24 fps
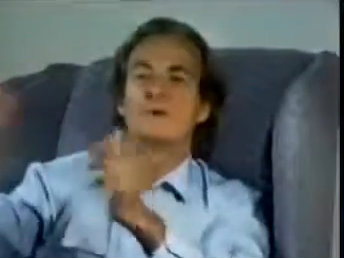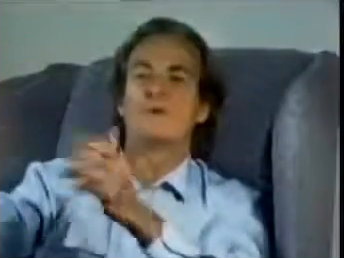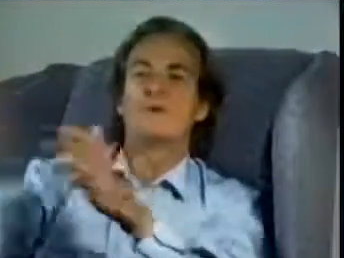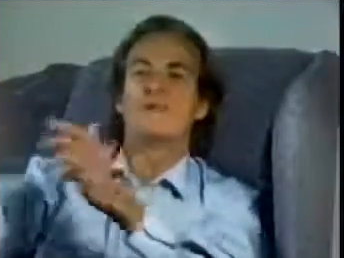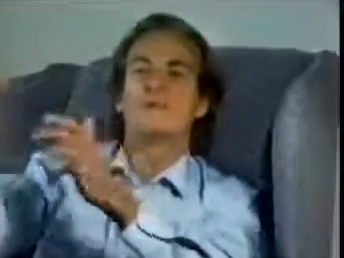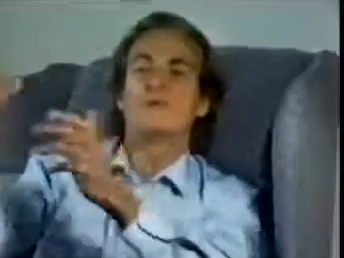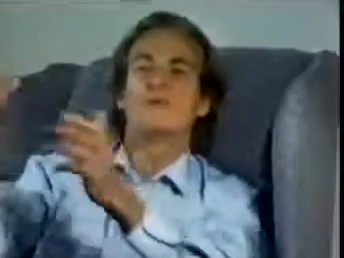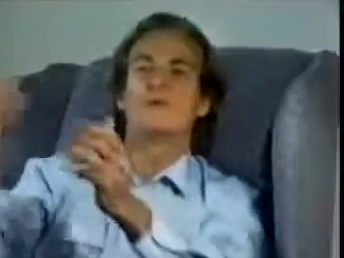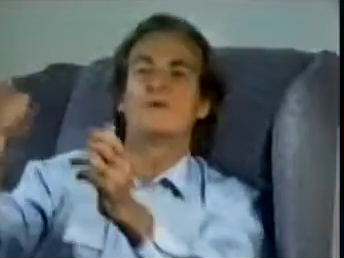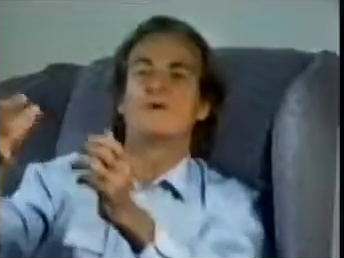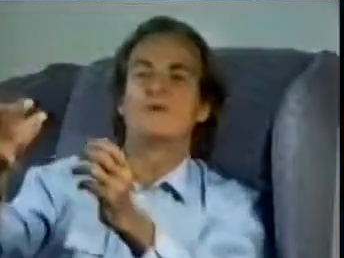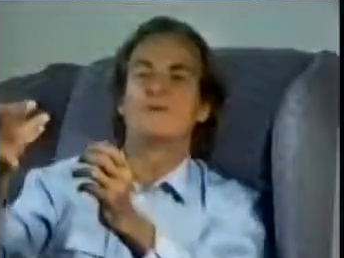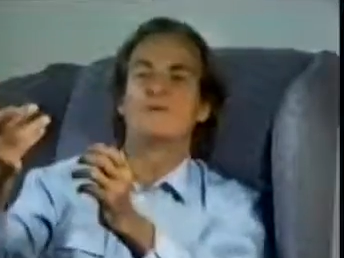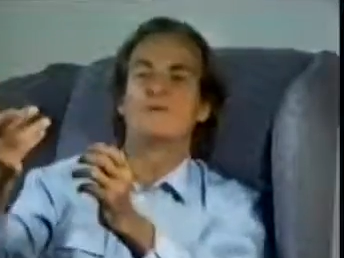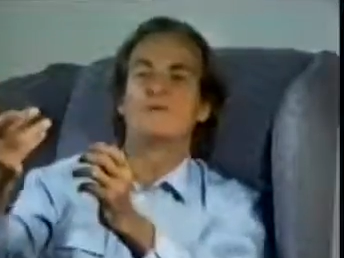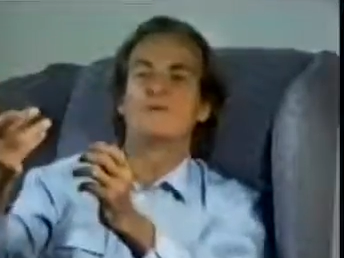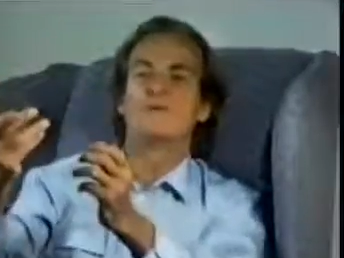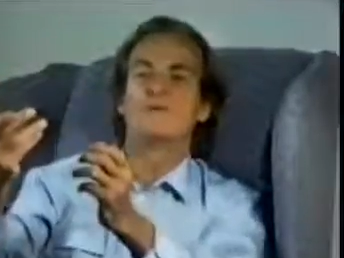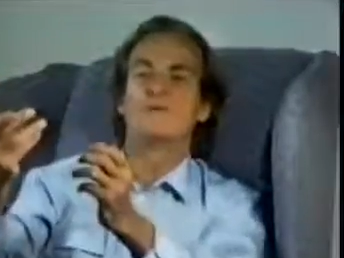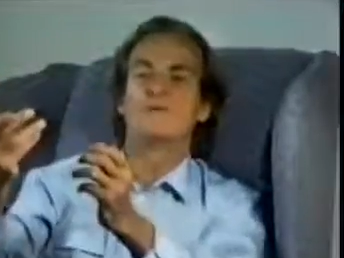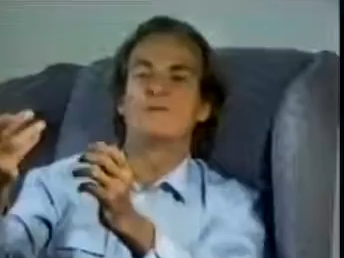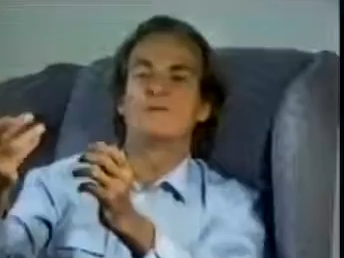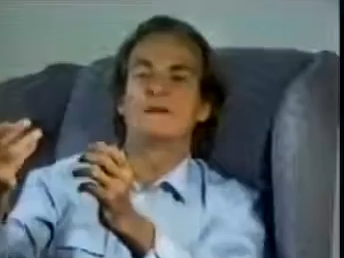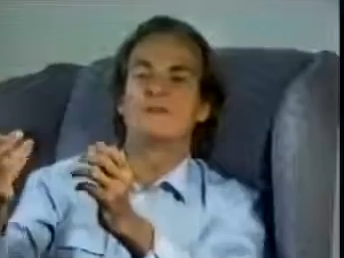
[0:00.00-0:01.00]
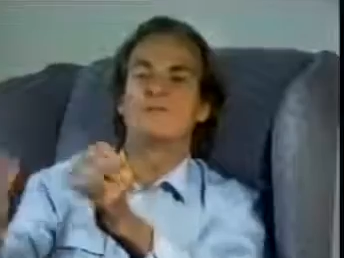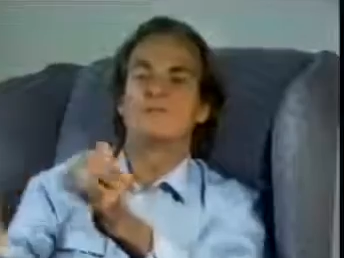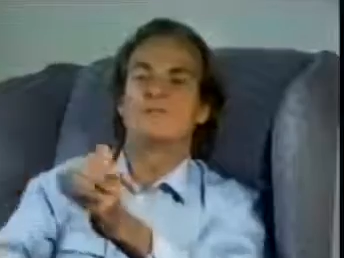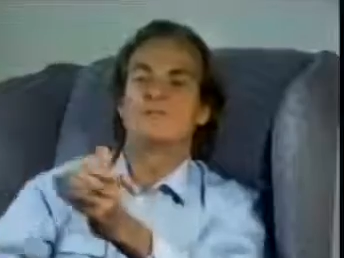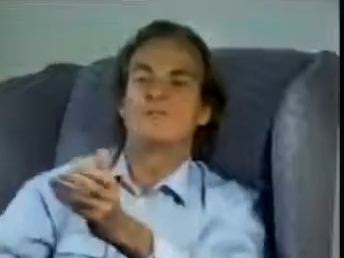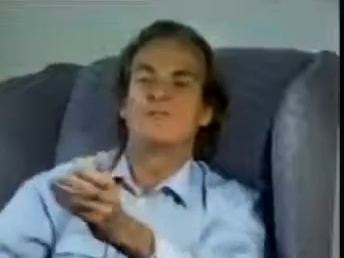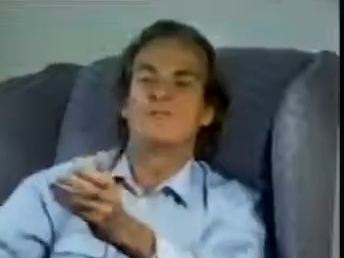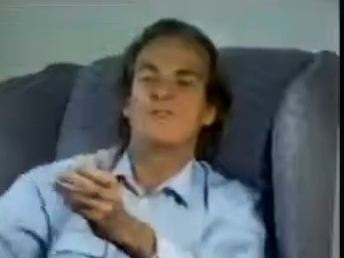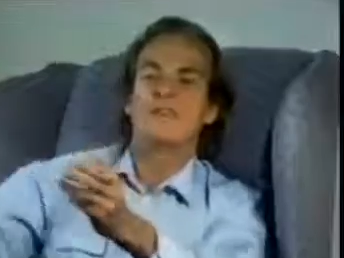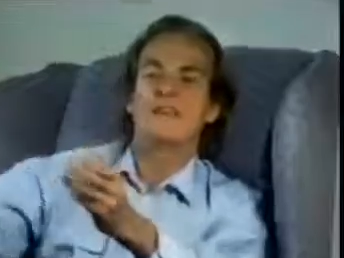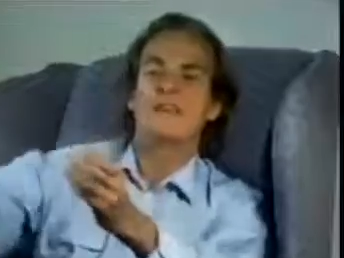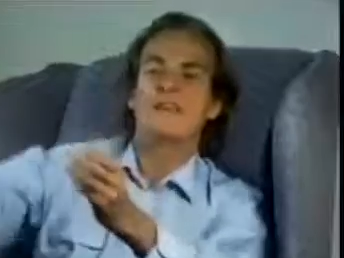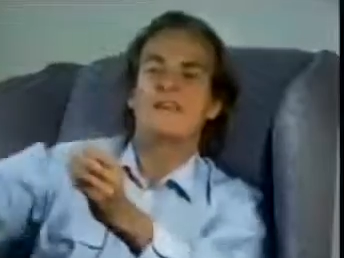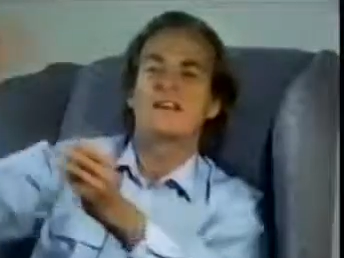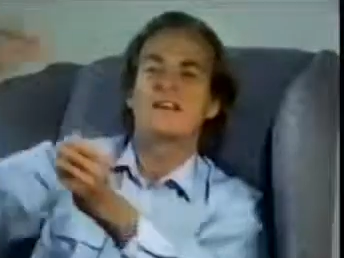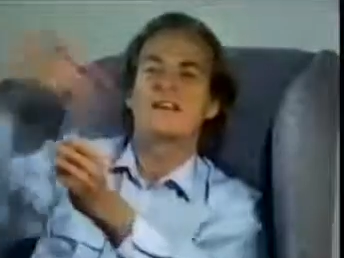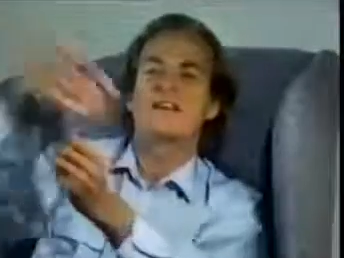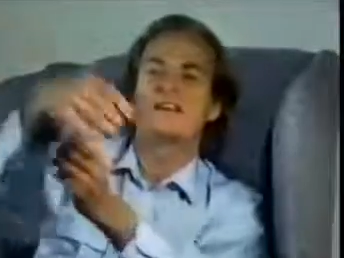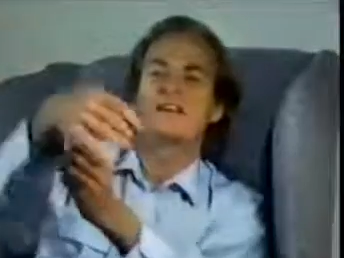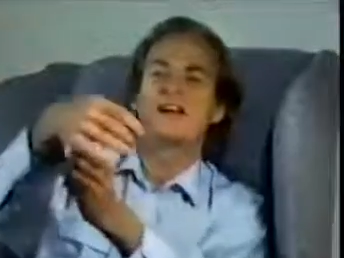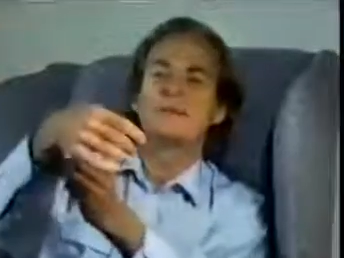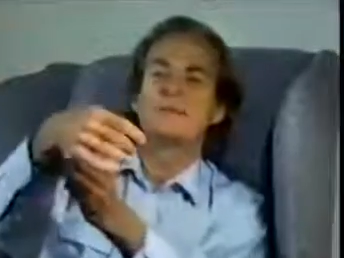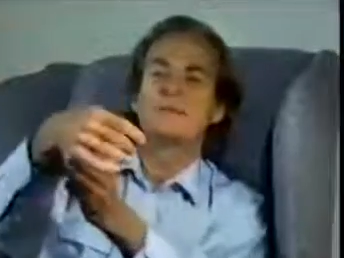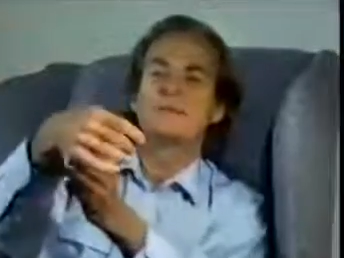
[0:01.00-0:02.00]
making those go faster, so they can
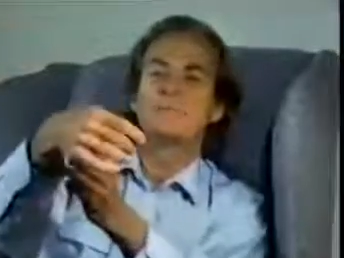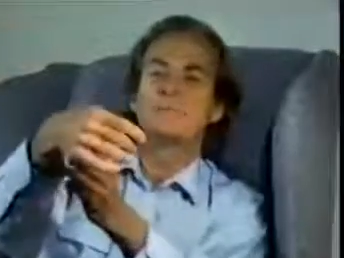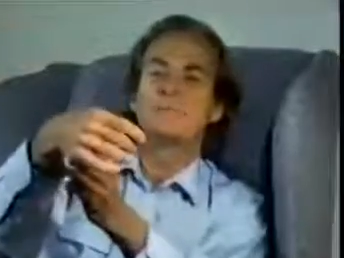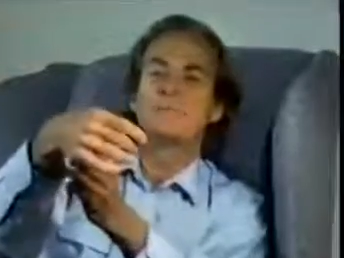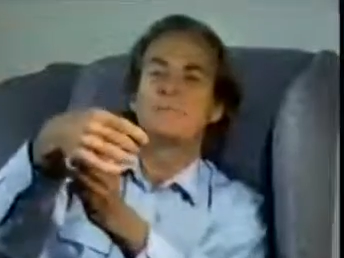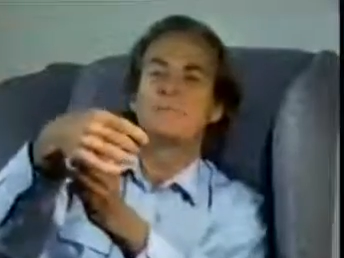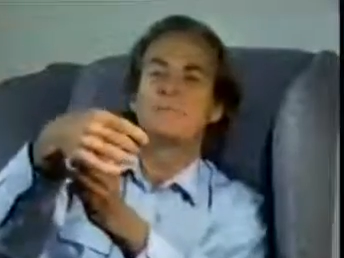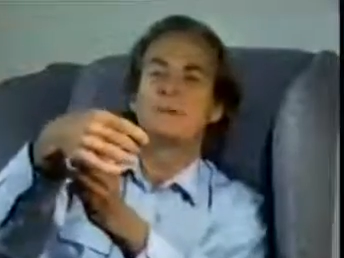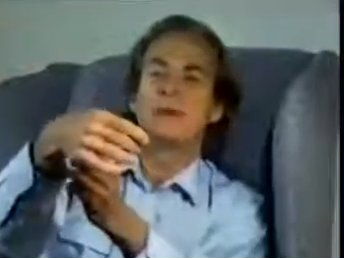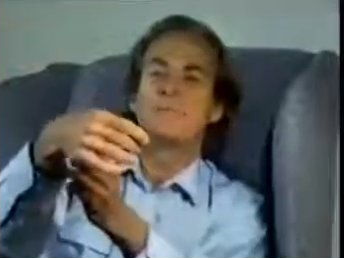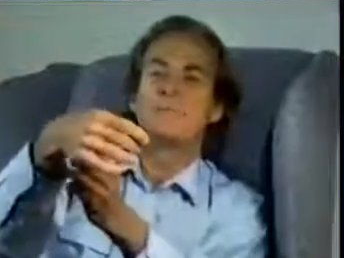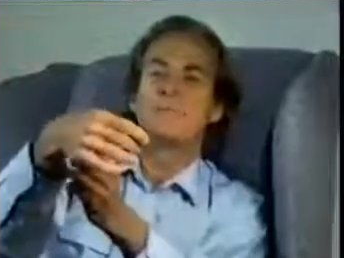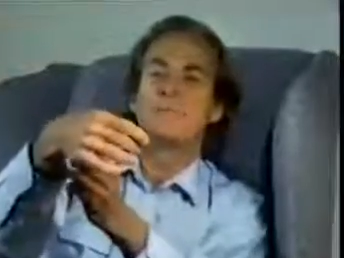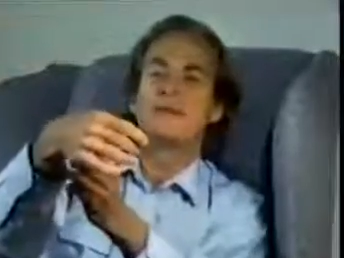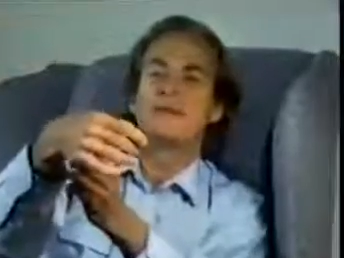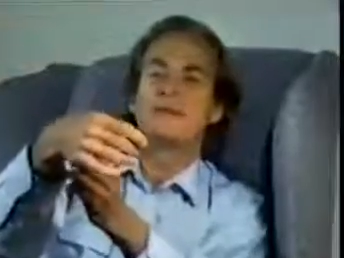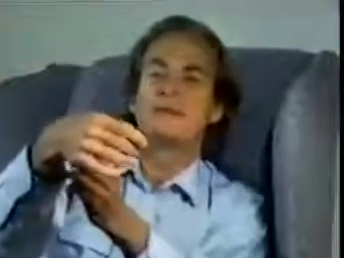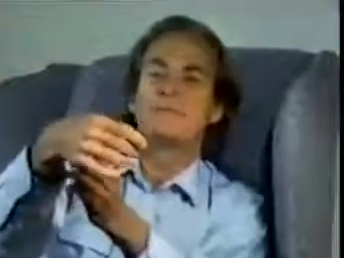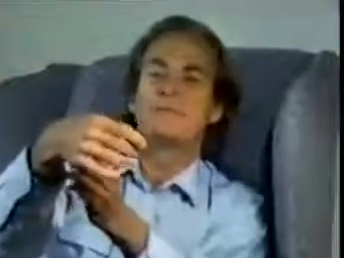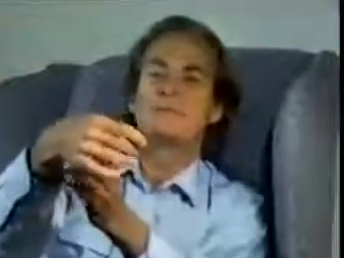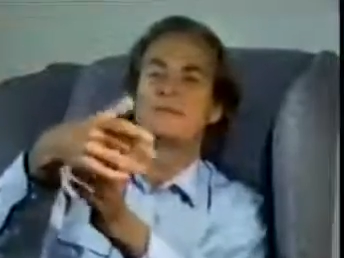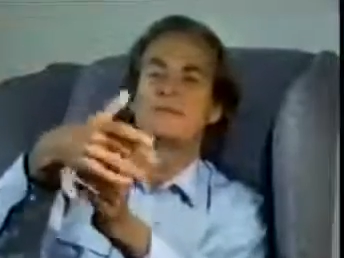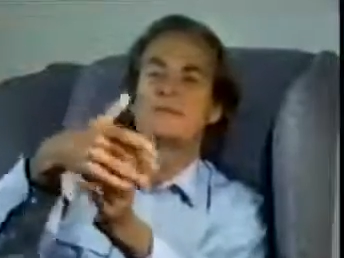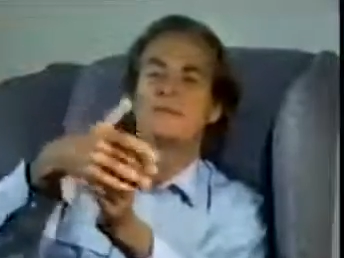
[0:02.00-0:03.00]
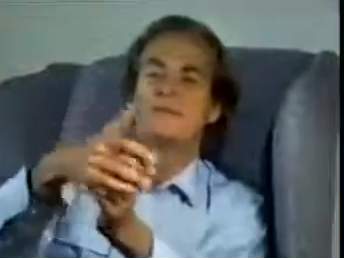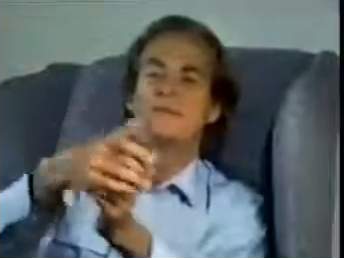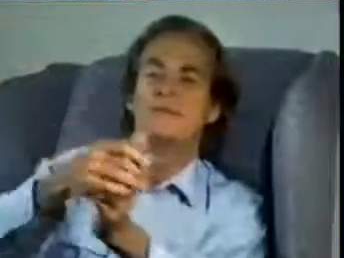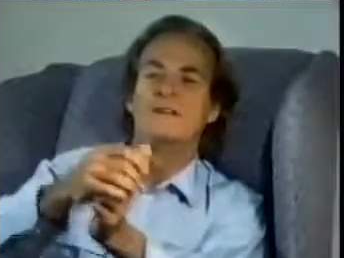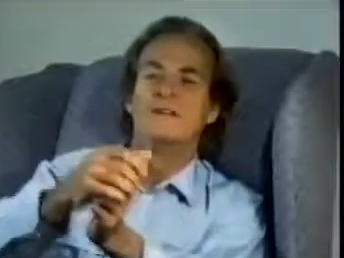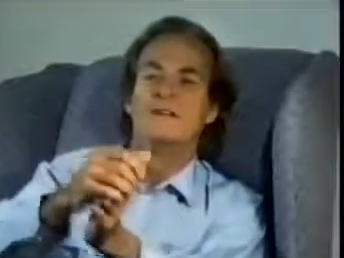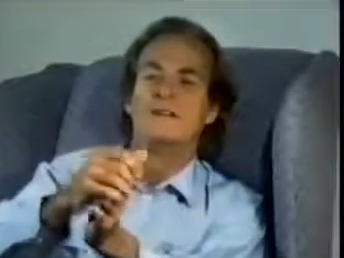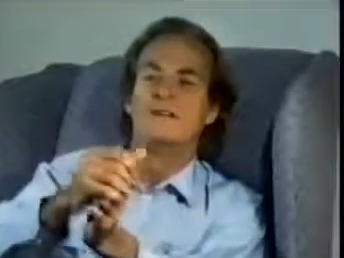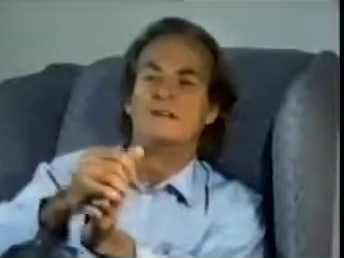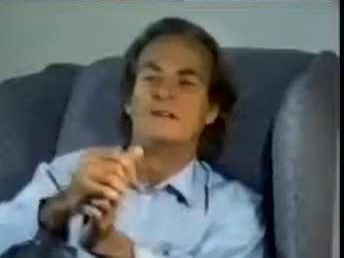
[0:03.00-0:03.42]
climb up and bump against other